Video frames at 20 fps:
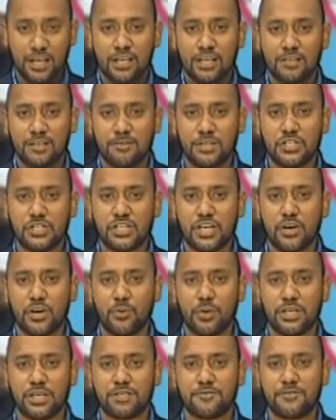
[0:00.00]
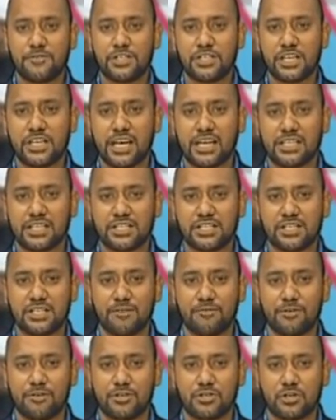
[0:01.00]
Fiji Airways Fijiana
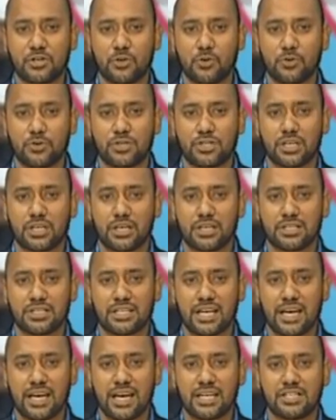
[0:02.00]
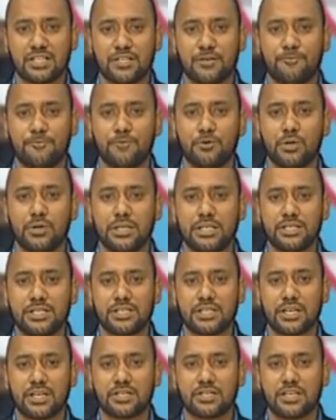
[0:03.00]
Sevens coach Sayasi Fuli
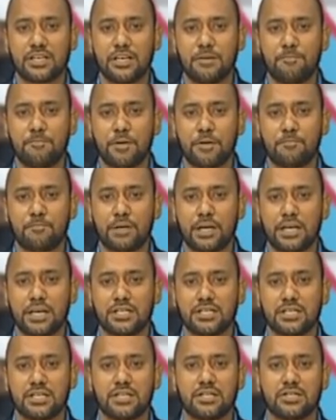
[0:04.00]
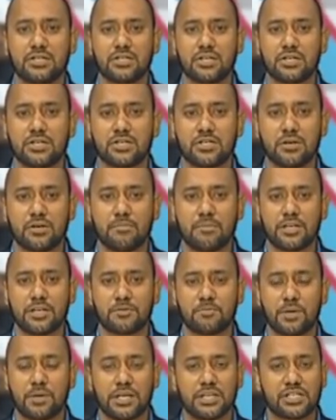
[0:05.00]
says keeping players in the system
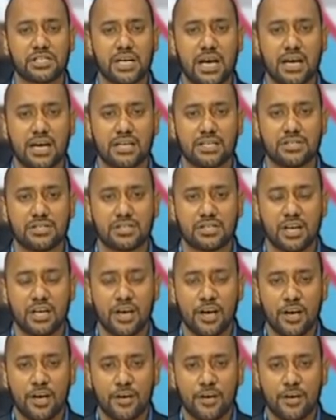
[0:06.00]
has been a challenge.